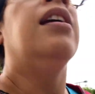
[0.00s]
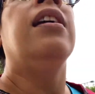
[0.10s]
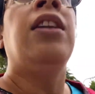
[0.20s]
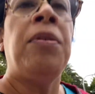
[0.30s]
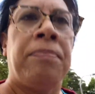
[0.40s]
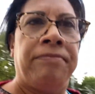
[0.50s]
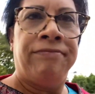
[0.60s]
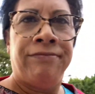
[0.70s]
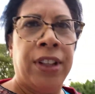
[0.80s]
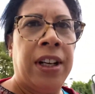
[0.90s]
No,
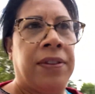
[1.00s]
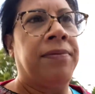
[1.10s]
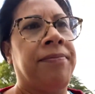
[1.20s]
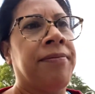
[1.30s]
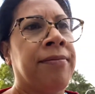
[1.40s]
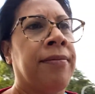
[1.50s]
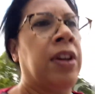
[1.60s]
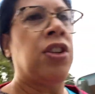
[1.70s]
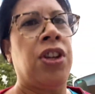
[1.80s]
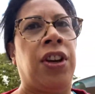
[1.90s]
not even. I'll
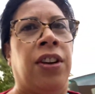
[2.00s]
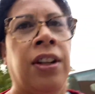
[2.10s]
show you.